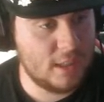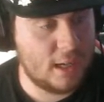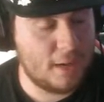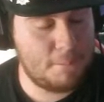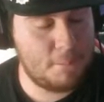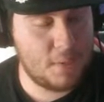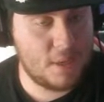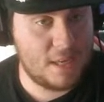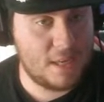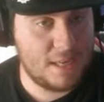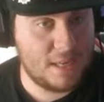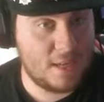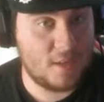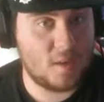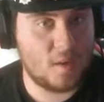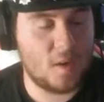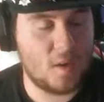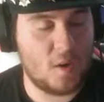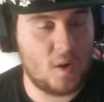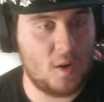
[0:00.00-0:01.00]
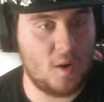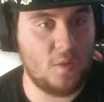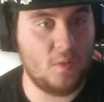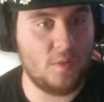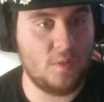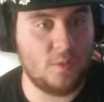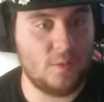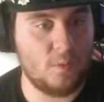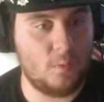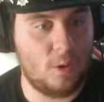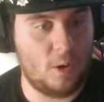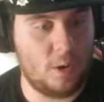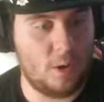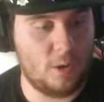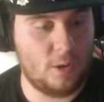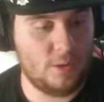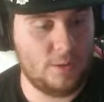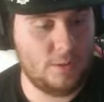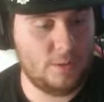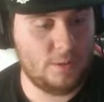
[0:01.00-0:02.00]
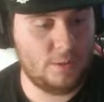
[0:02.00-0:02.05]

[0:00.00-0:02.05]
appear on the wall,